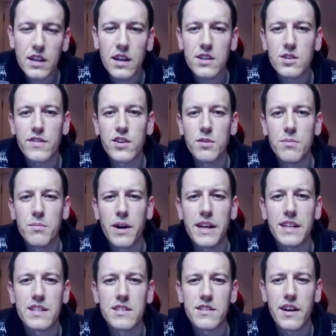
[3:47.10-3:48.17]
so if we do
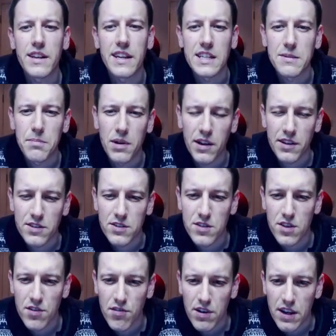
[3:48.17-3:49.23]
minus sine x plus
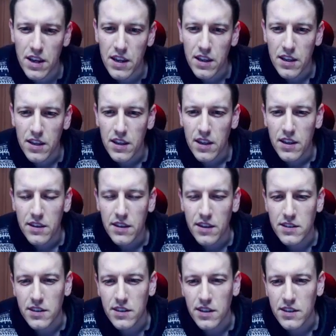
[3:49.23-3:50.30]
3,
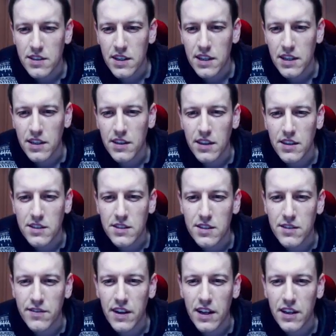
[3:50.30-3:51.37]
that's going to take these
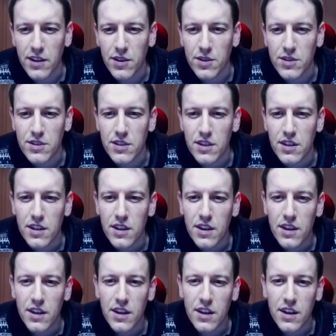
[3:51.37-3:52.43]
to values
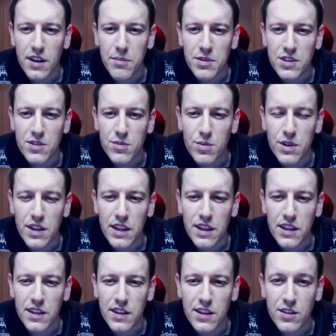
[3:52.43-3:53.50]

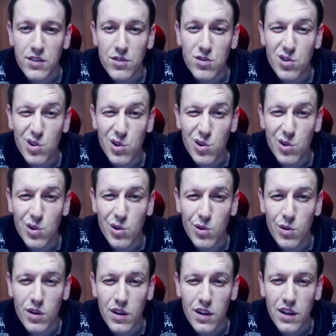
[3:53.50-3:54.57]
between
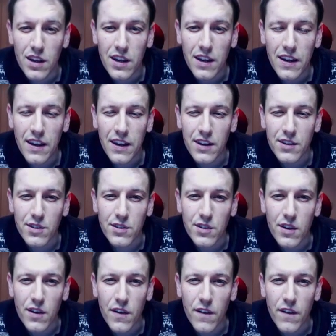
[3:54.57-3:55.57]
2 and